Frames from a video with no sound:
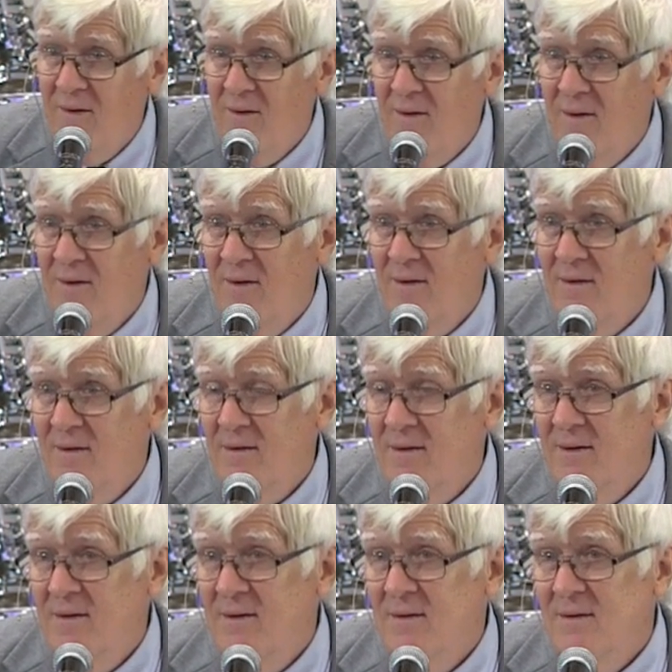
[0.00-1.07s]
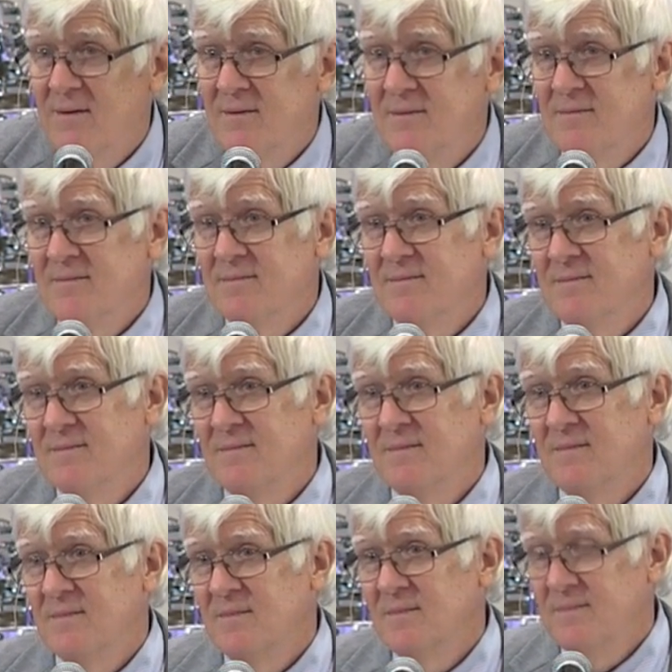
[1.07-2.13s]

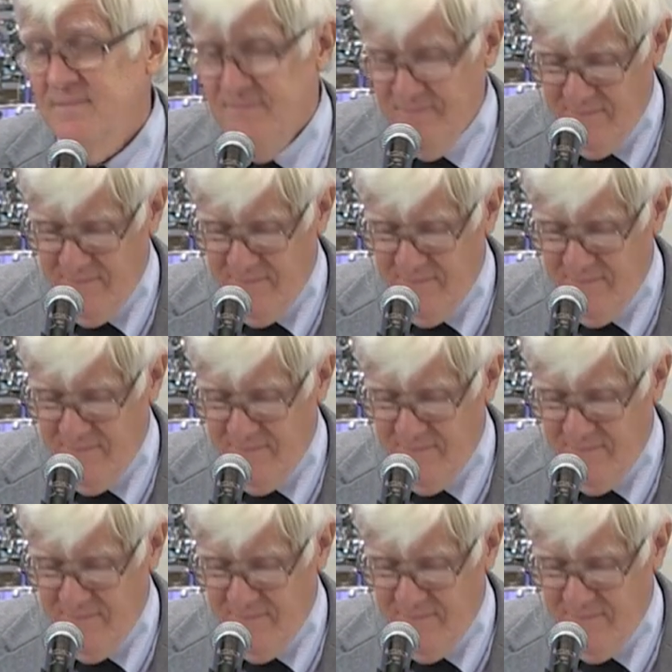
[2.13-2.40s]
Nobody speaks.